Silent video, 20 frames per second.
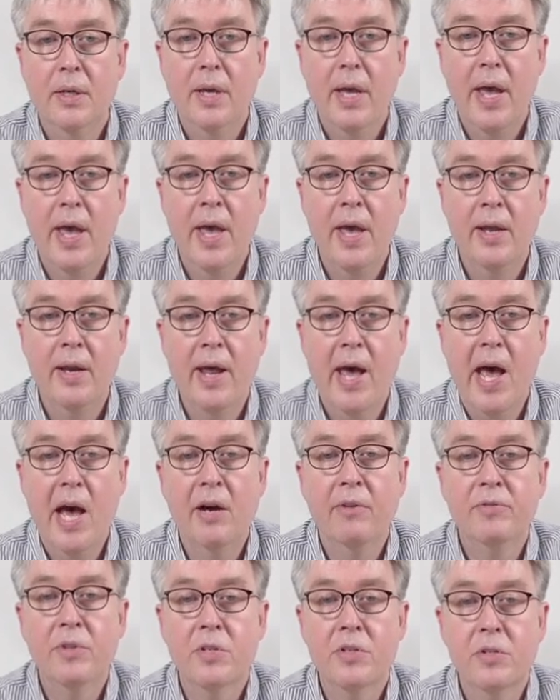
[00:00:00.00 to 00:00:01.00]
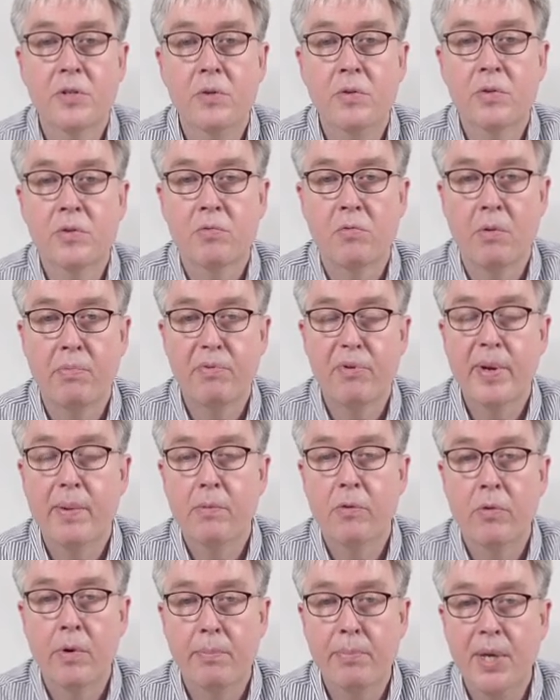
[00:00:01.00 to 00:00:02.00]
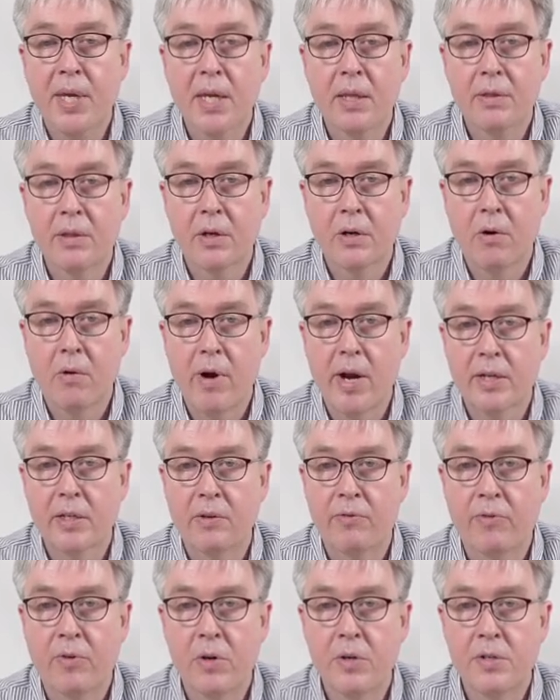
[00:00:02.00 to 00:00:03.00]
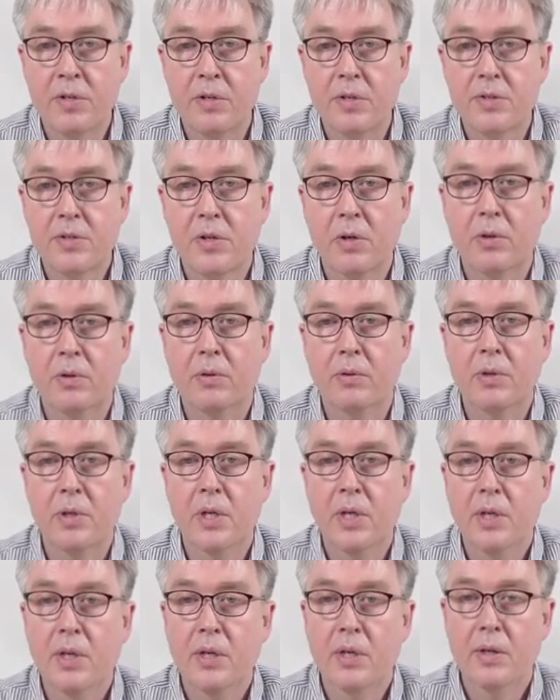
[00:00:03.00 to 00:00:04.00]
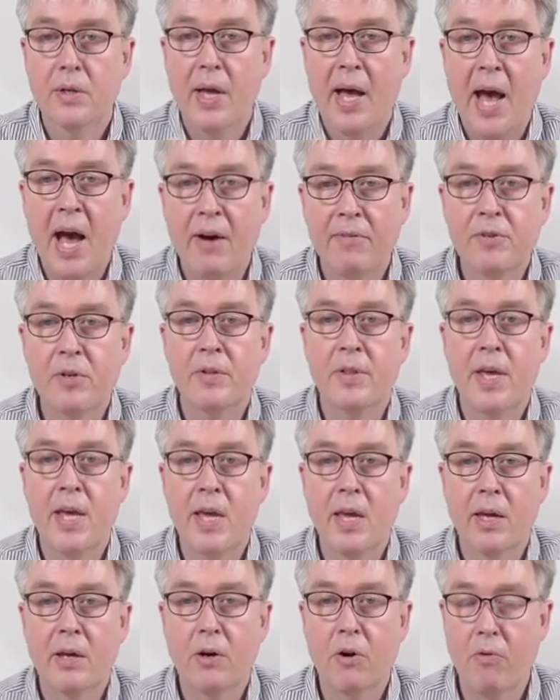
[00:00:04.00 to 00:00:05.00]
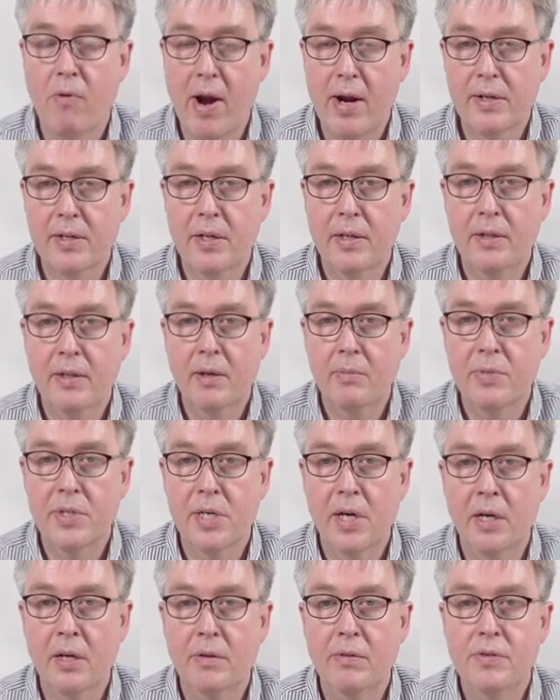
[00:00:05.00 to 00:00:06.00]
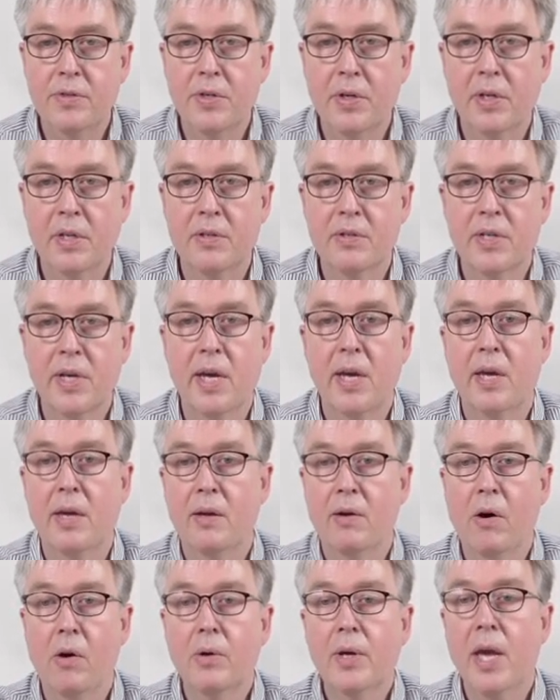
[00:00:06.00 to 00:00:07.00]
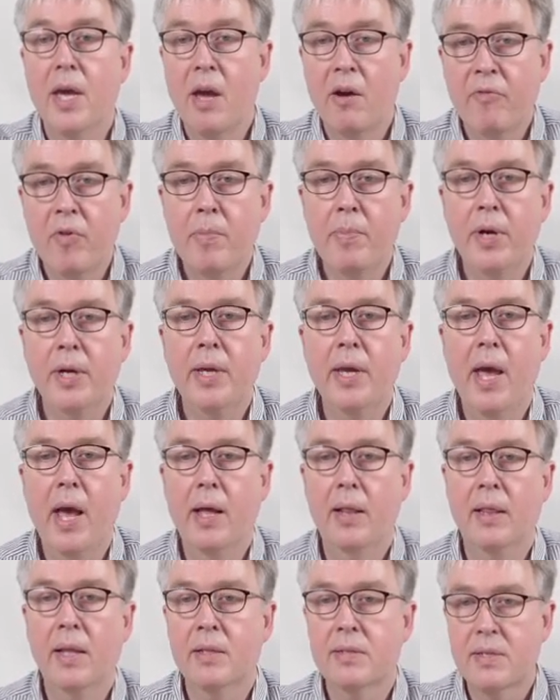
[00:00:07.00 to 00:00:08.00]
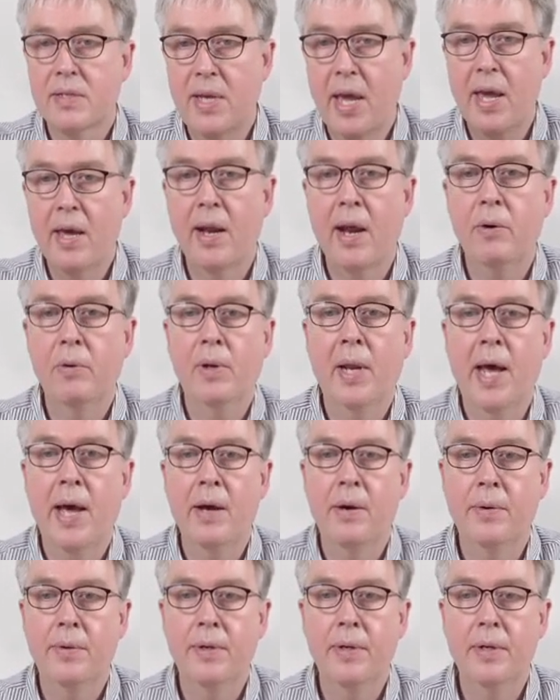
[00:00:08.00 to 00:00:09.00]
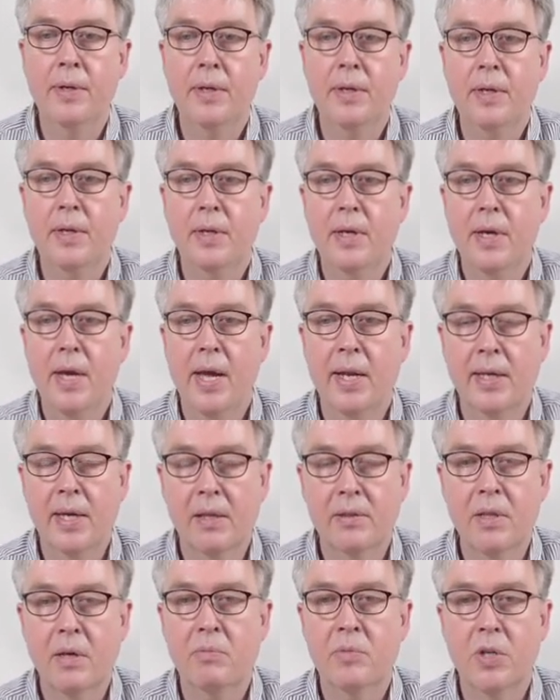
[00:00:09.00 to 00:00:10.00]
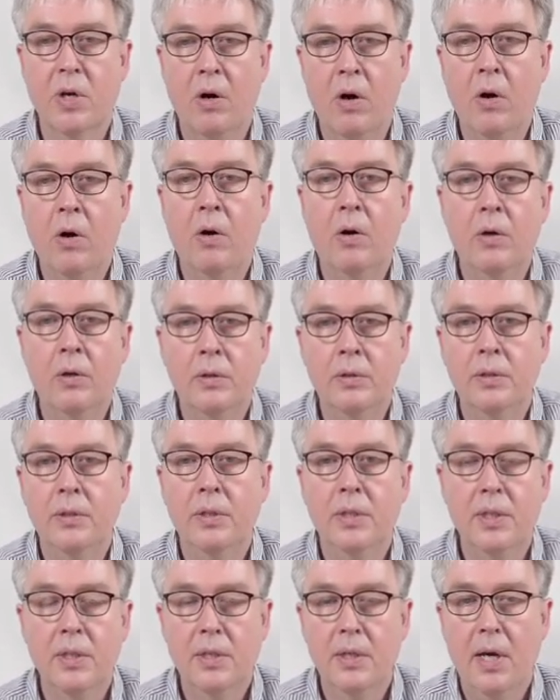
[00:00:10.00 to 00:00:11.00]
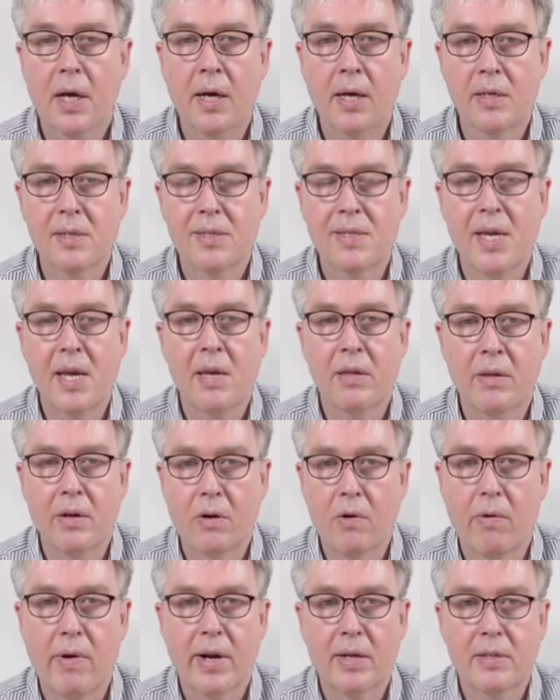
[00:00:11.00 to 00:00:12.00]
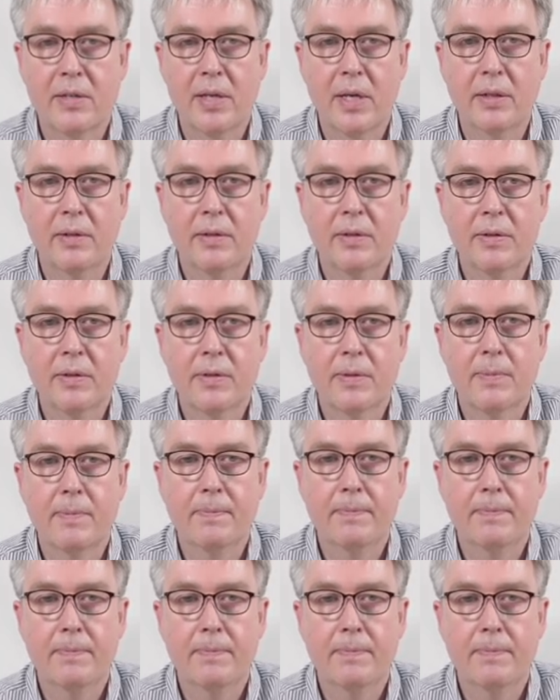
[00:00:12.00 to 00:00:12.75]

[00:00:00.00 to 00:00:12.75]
And have the students rep repeat the corrected version. So after they correct it themselves, you can say, okay, everybody, let's say it out loud and get them to all uh, say the correct sentence.